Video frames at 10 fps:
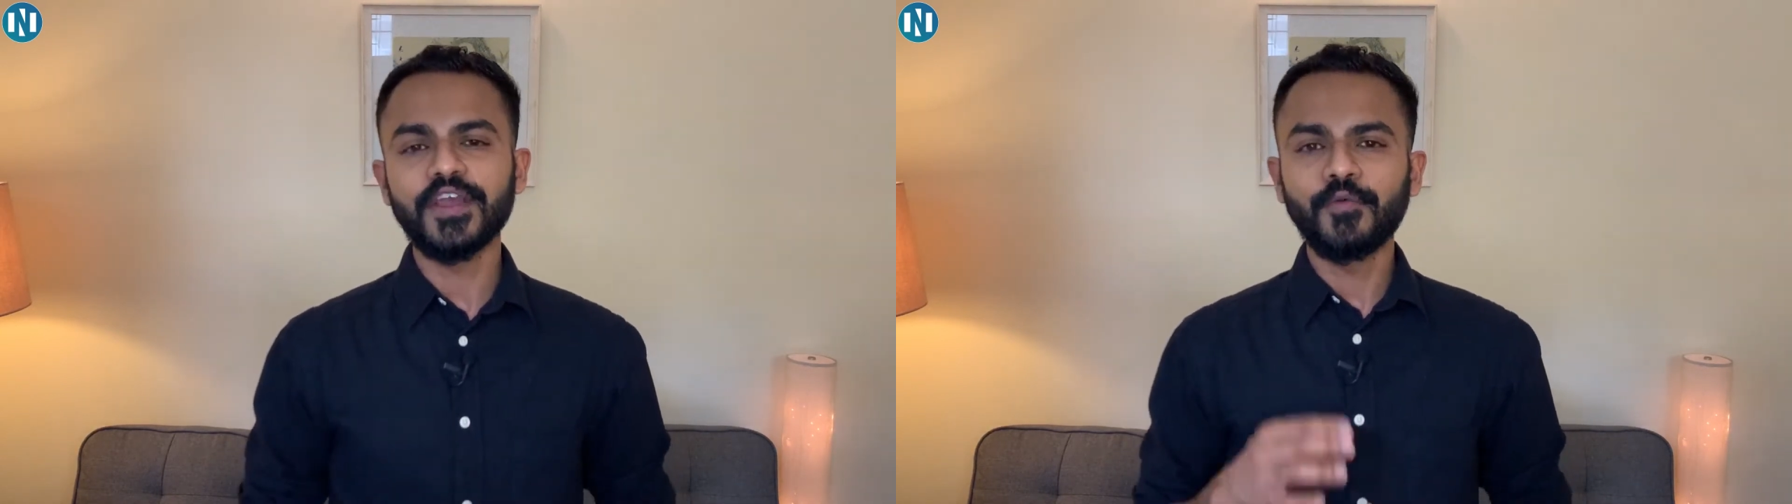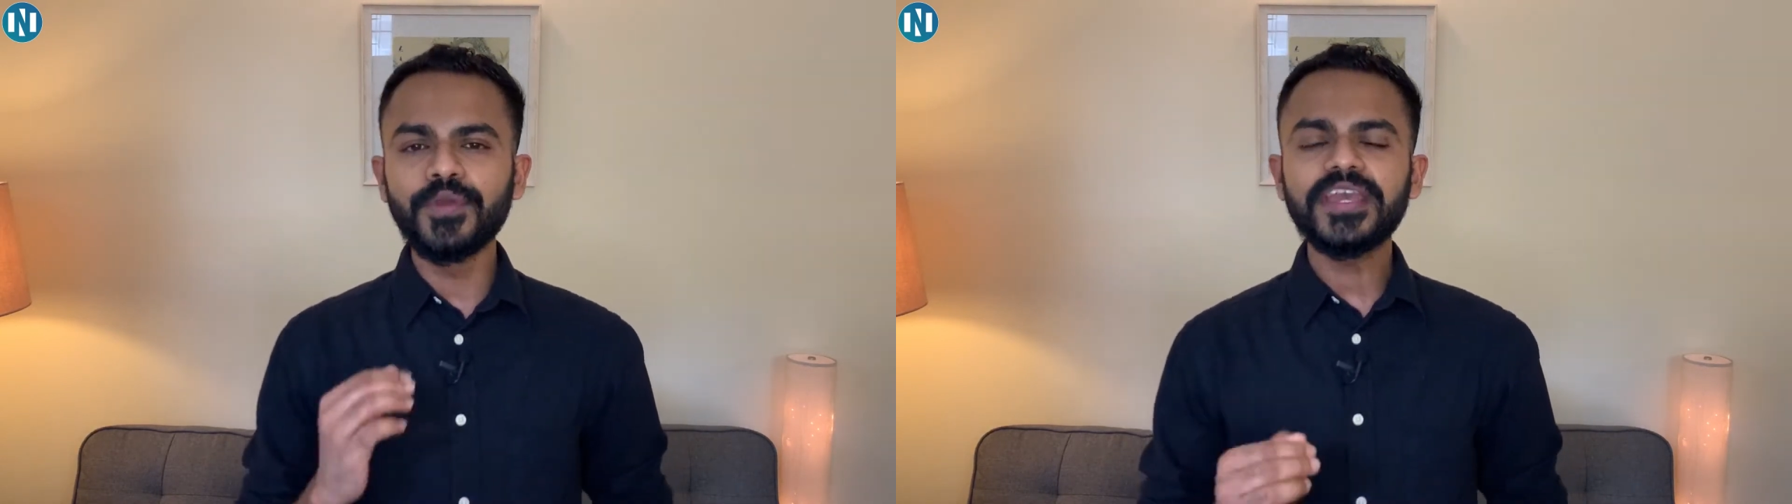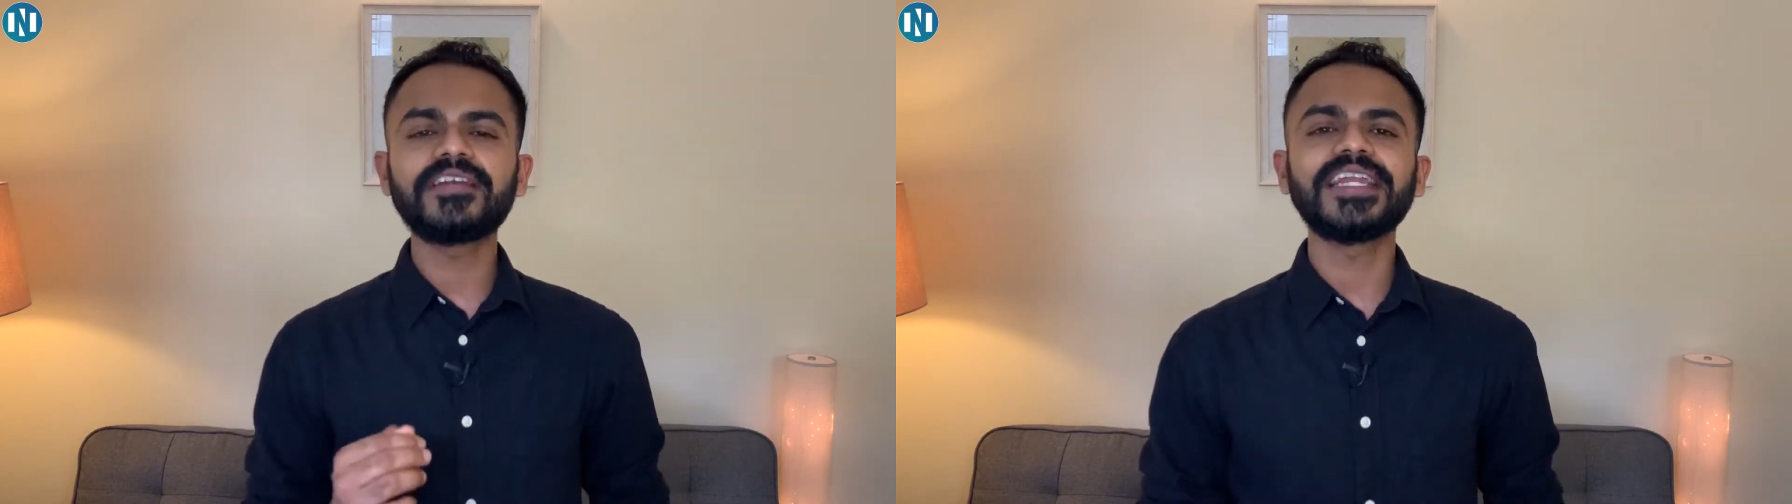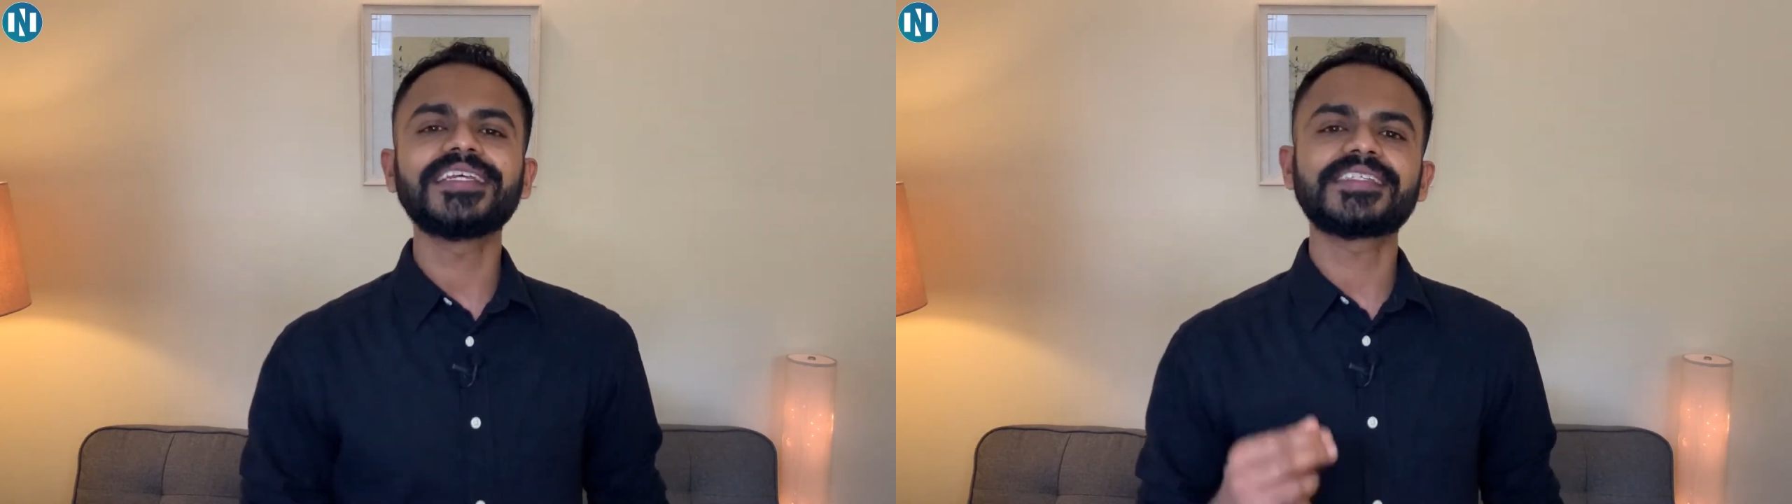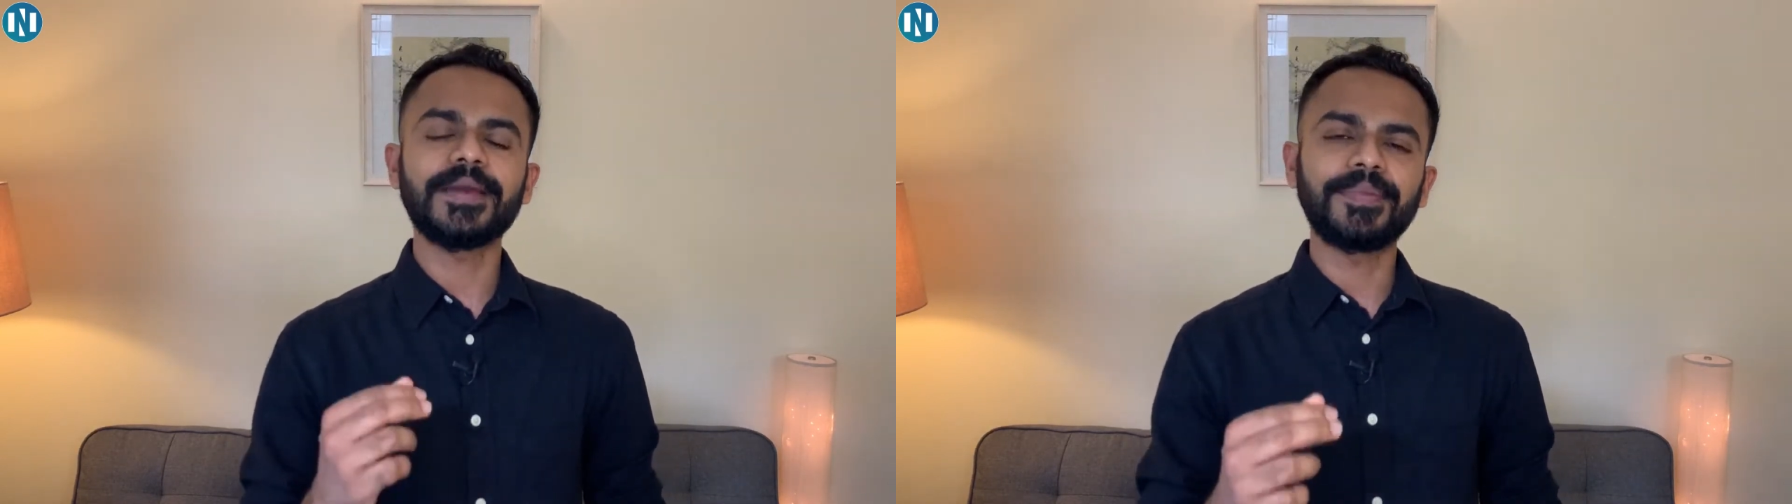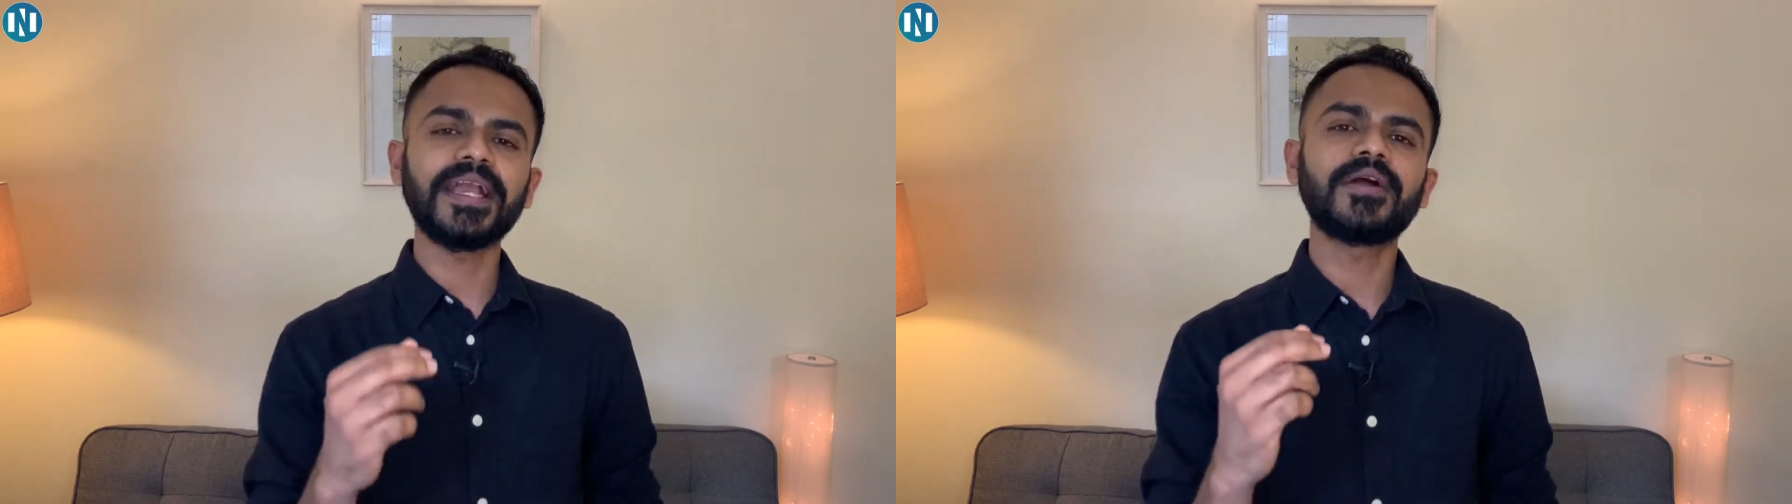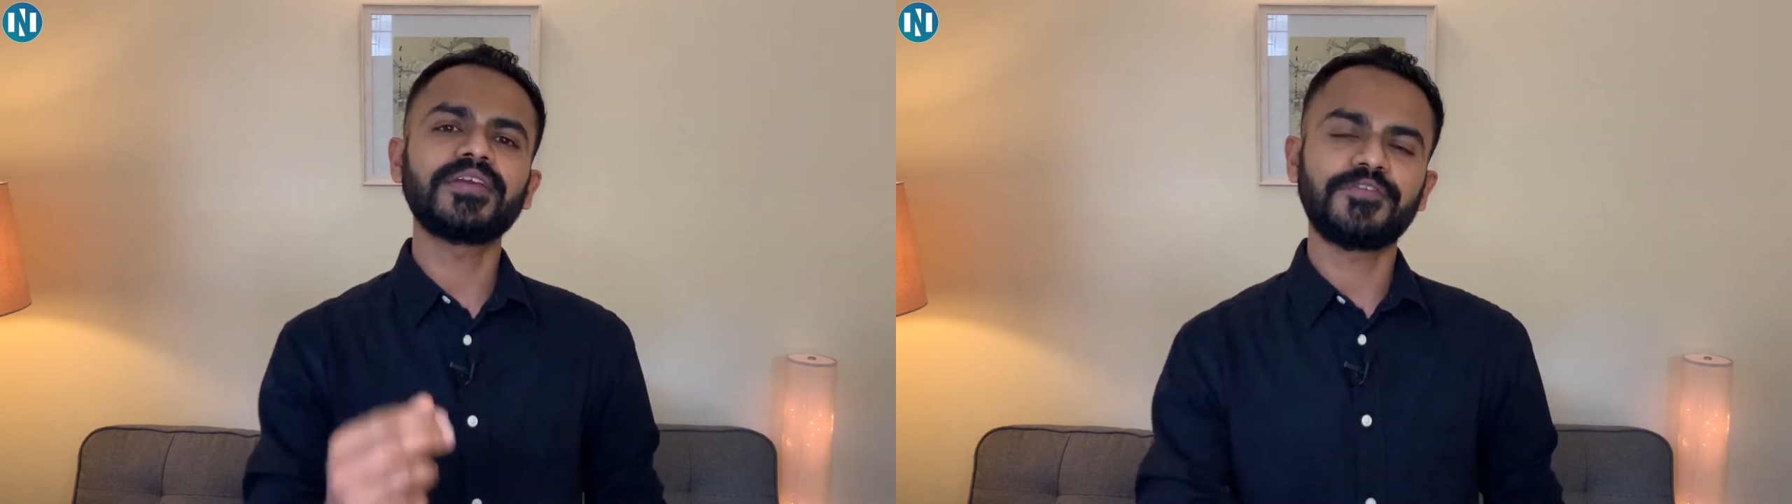we are really stepping out in